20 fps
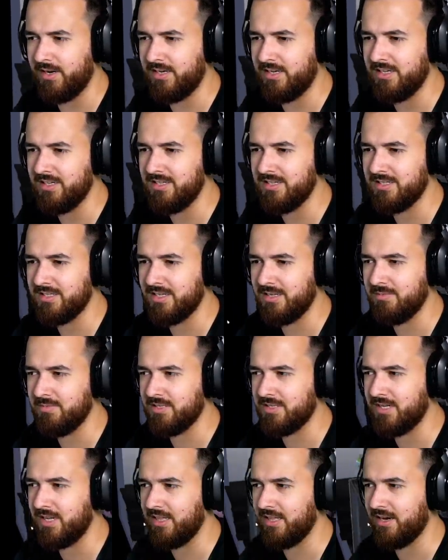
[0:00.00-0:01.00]
It doesn't seem
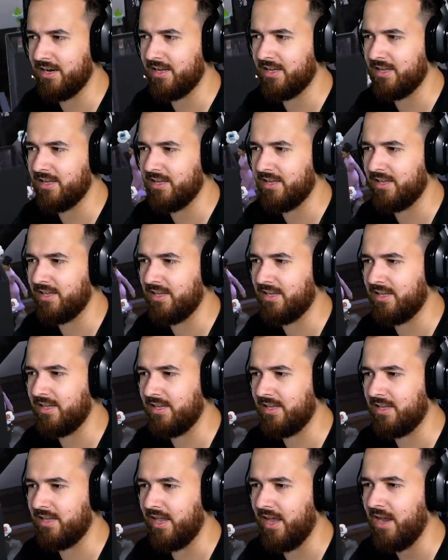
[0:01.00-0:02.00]
to say that I can
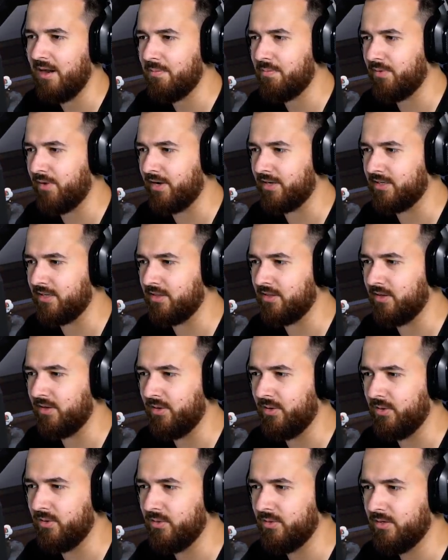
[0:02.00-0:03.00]
get pregnant,
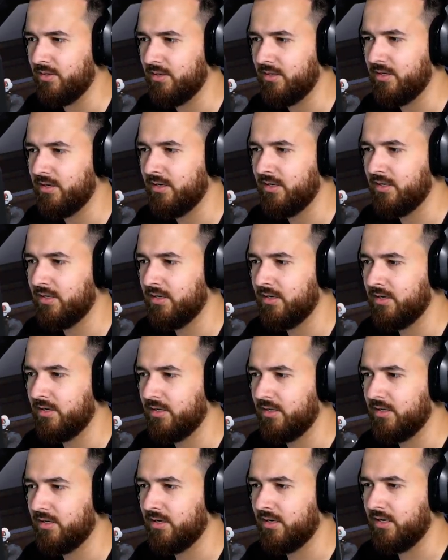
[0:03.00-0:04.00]
though.
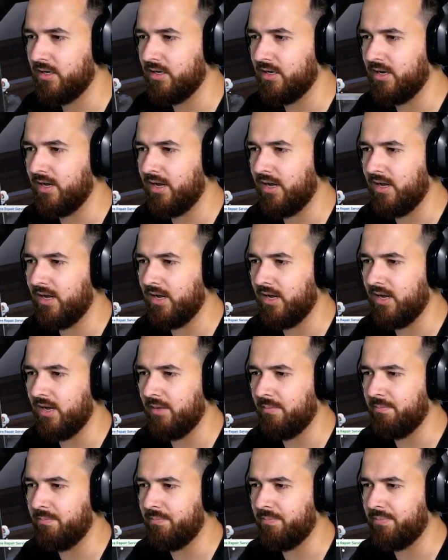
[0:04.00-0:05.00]

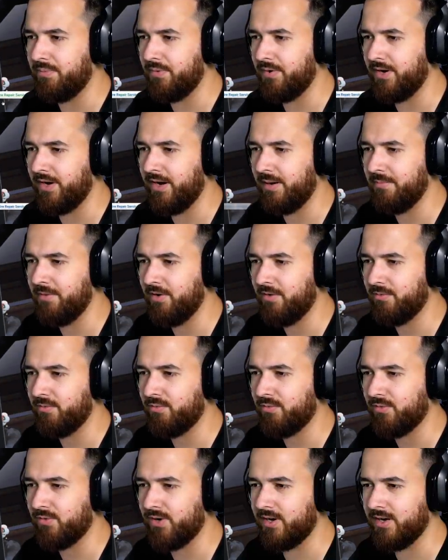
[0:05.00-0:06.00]
Uh, but I'm not
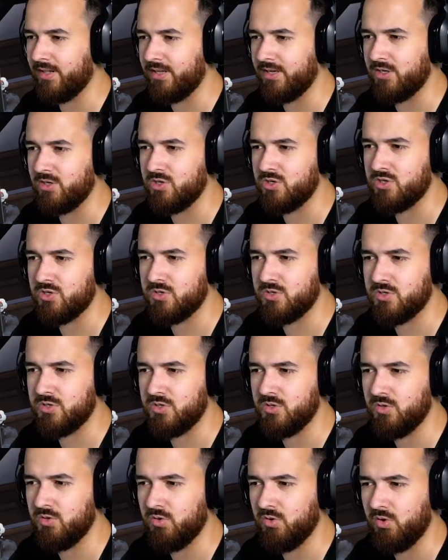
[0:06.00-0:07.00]
really
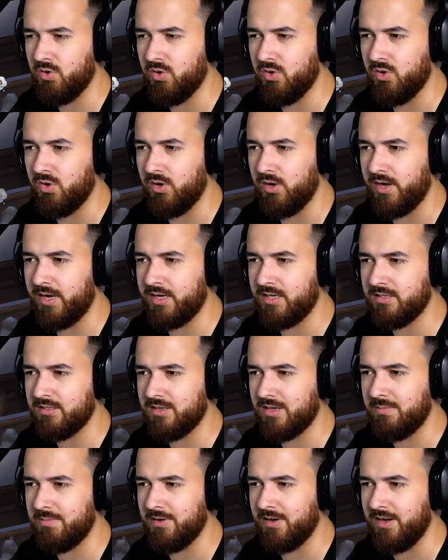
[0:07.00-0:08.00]
sure. I guess
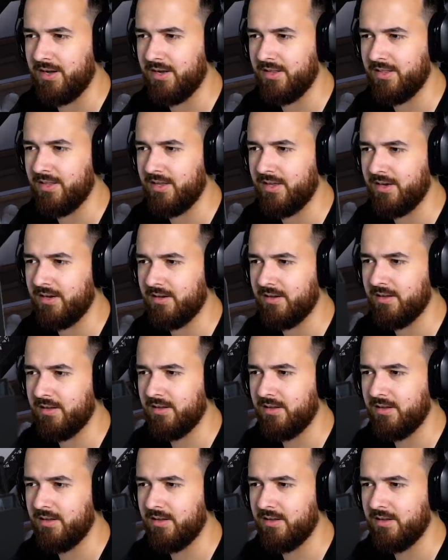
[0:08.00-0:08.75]
I'll keep an eye on that.